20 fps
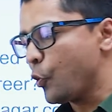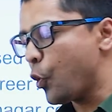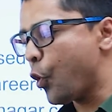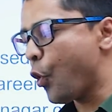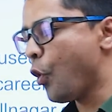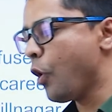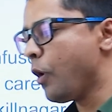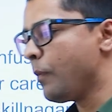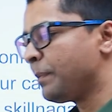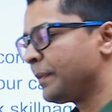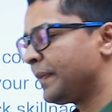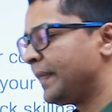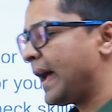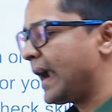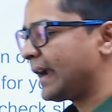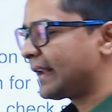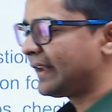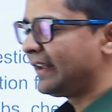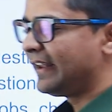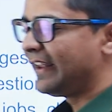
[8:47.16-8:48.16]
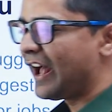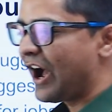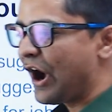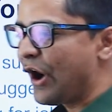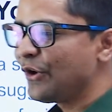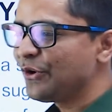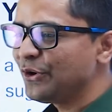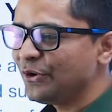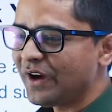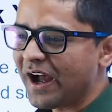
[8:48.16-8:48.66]
hope that
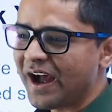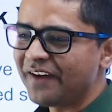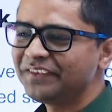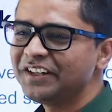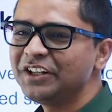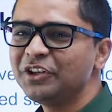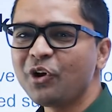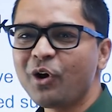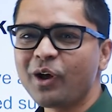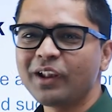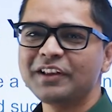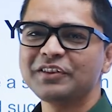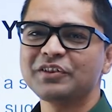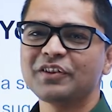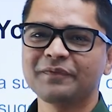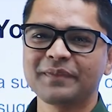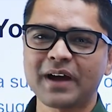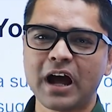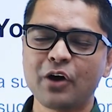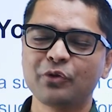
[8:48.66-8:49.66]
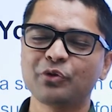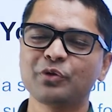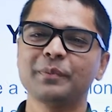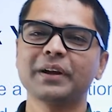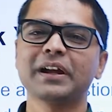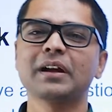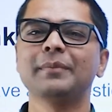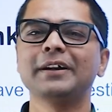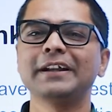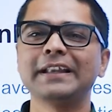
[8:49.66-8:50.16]
now you have the knowledge of how to
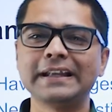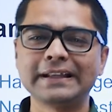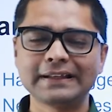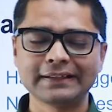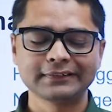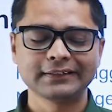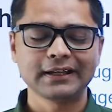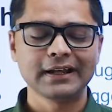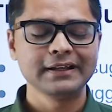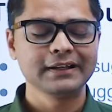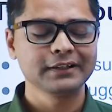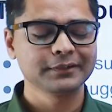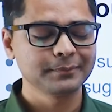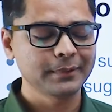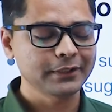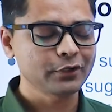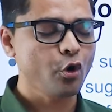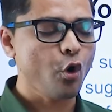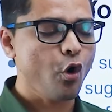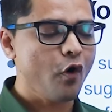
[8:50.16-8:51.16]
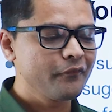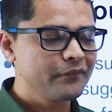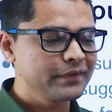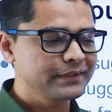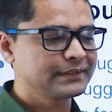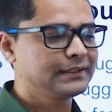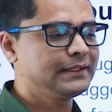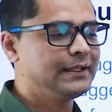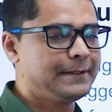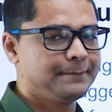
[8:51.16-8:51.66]
become a data scientist. But
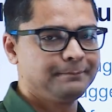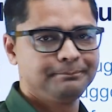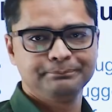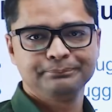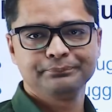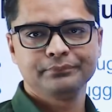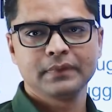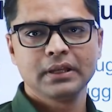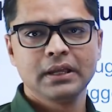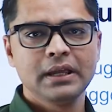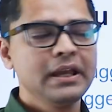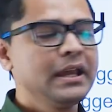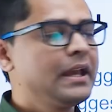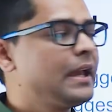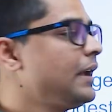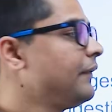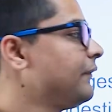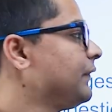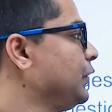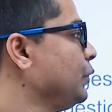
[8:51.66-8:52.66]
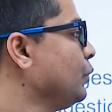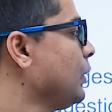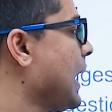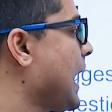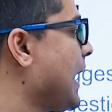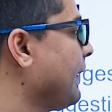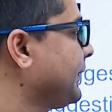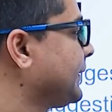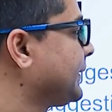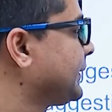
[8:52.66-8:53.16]
obviously, if you
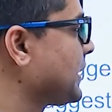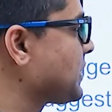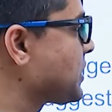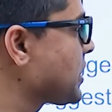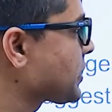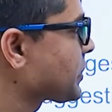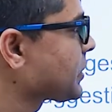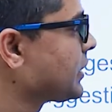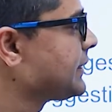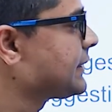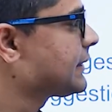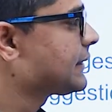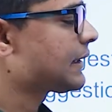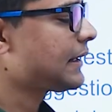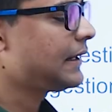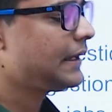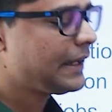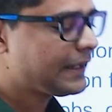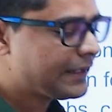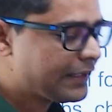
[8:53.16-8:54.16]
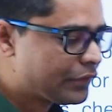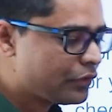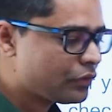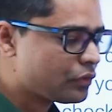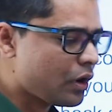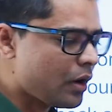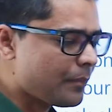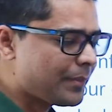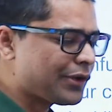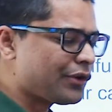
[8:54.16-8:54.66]
have suggestions related to
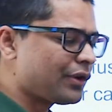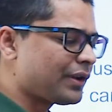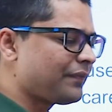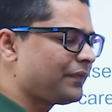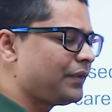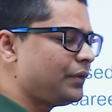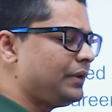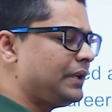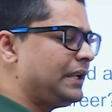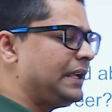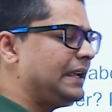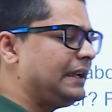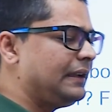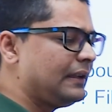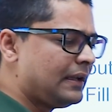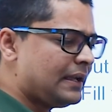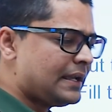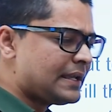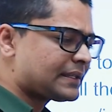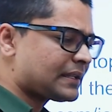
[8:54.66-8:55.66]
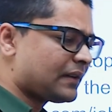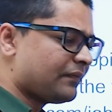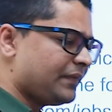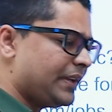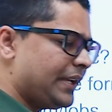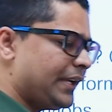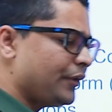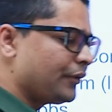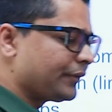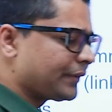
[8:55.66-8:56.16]
topic, or if you need some
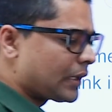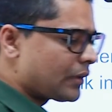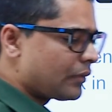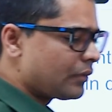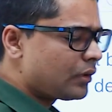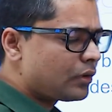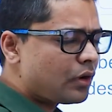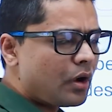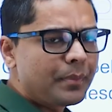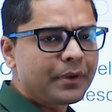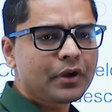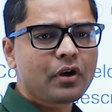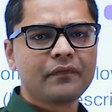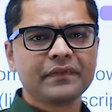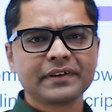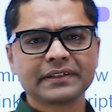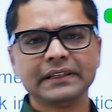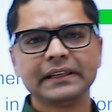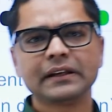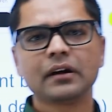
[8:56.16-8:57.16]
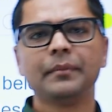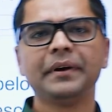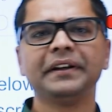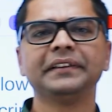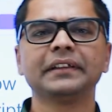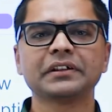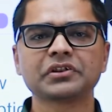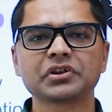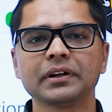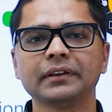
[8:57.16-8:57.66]
videos around the topic, obviously
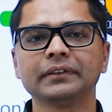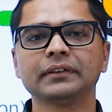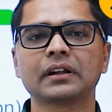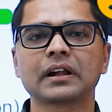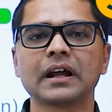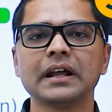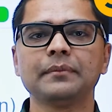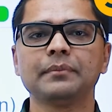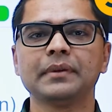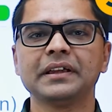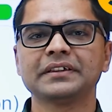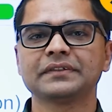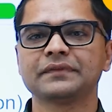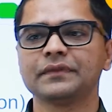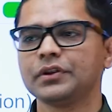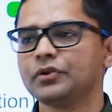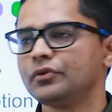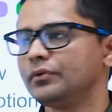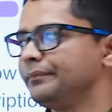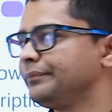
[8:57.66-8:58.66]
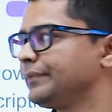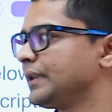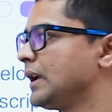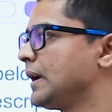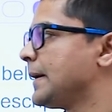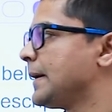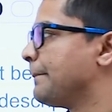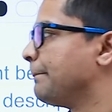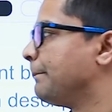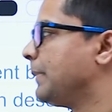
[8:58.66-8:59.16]
comment section is the right place for you.
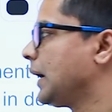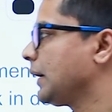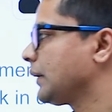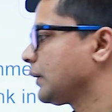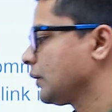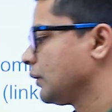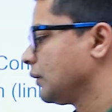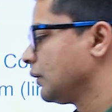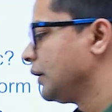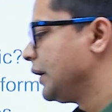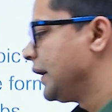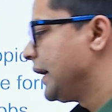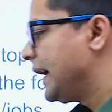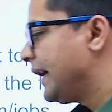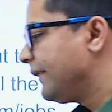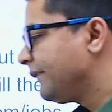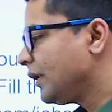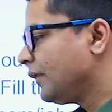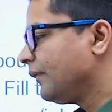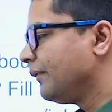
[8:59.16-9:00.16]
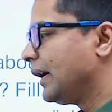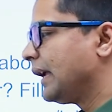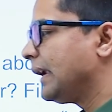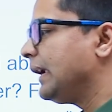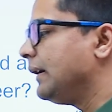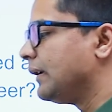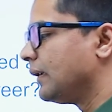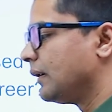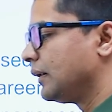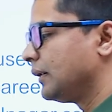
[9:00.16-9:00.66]
But if you're
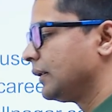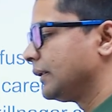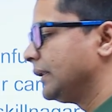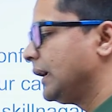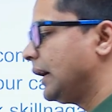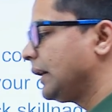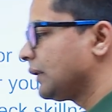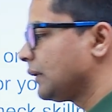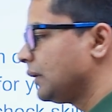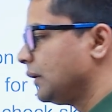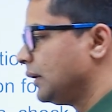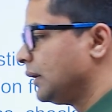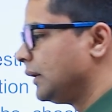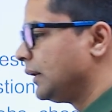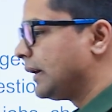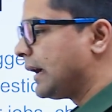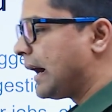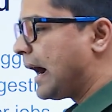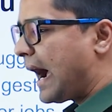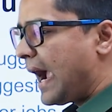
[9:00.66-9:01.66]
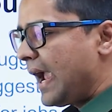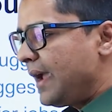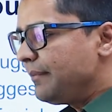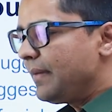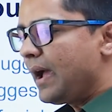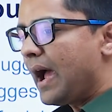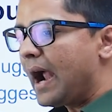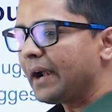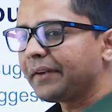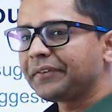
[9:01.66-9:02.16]
worried that
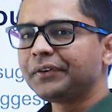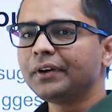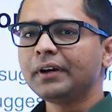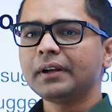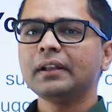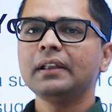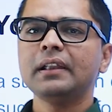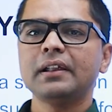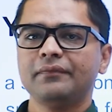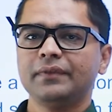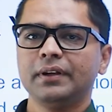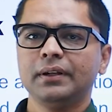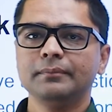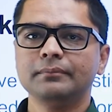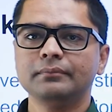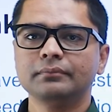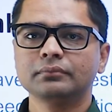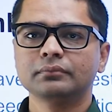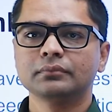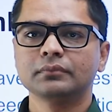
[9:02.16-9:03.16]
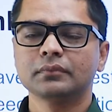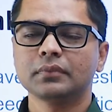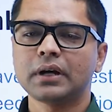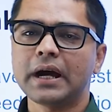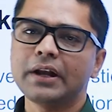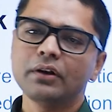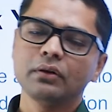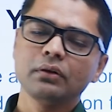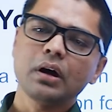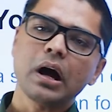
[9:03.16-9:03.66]
I'm at certain level,
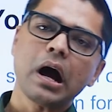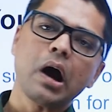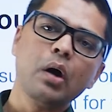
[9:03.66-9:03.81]
I don't know